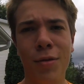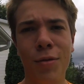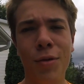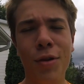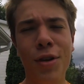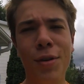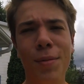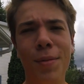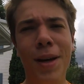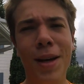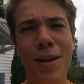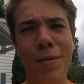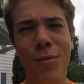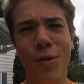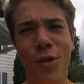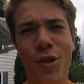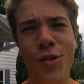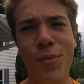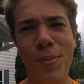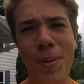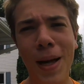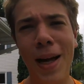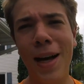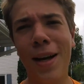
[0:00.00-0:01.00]
Welcome back,
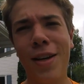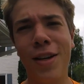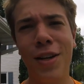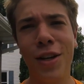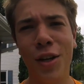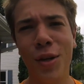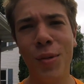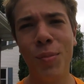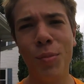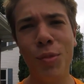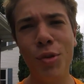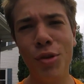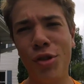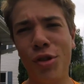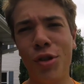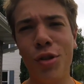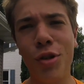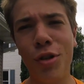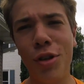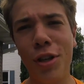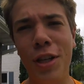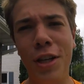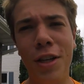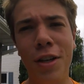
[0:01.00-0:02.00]
Moose Pack.
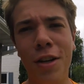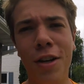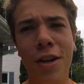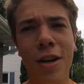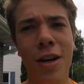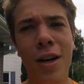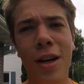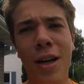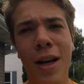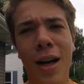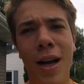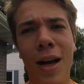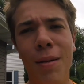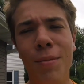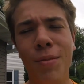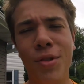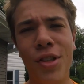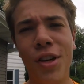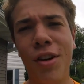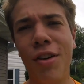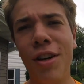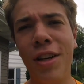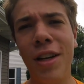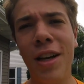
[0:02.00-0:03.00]
here. I'm
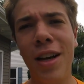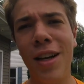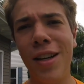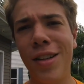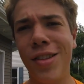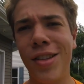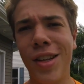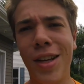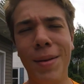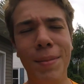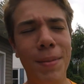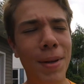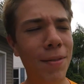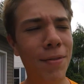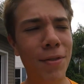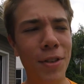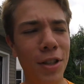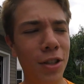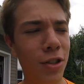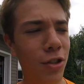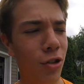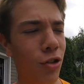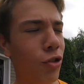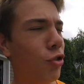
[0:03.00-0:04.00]
sorry, guys. I'm
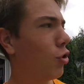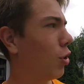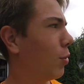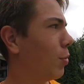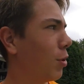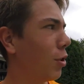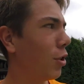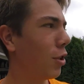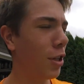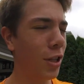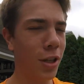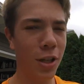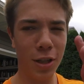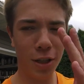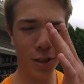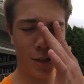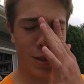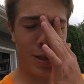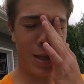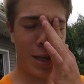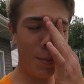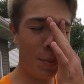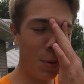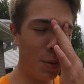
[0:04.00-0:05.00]
having trouble
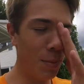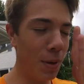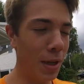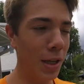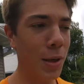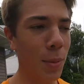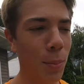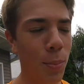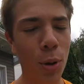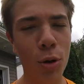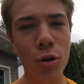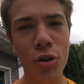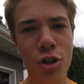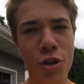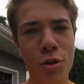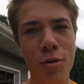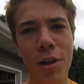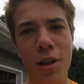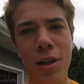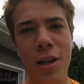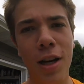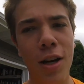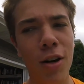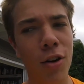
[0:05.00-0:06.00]
keeping my composure
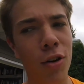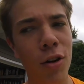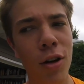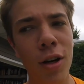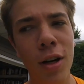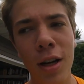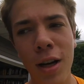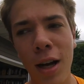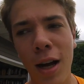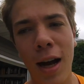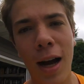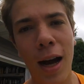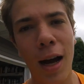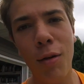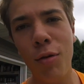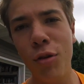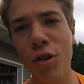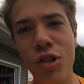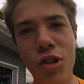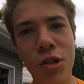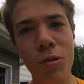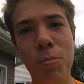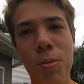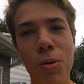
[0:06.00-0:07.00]
right now. I
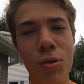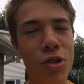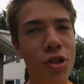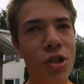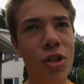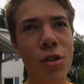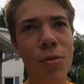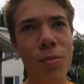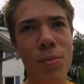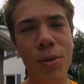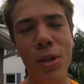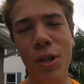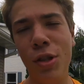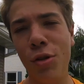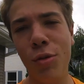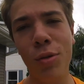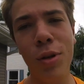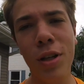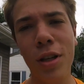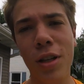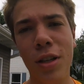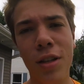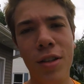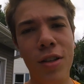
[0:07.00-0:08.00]
was supposed to be
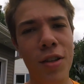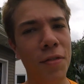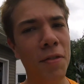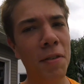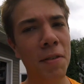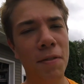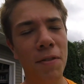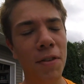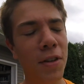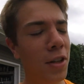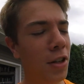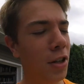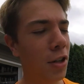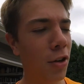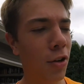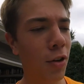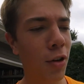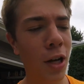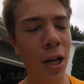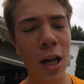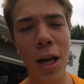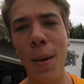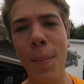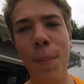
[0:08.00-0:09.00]
doing a different
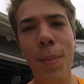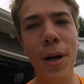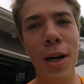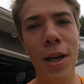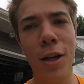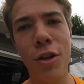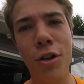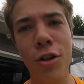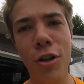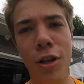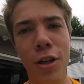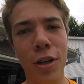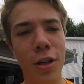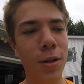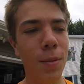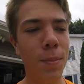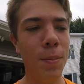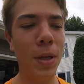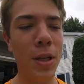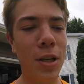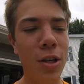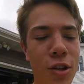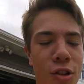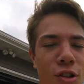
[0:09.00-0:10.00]
video, but I
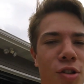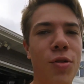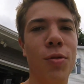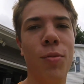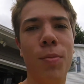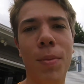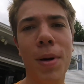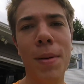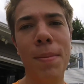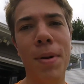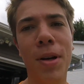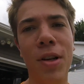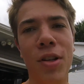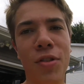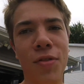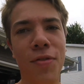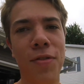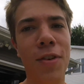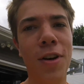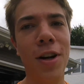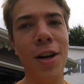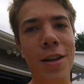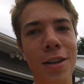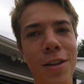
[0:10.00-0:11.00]
couldn't because my best
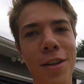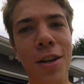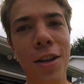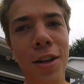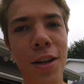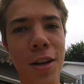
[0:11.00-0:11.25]
friend,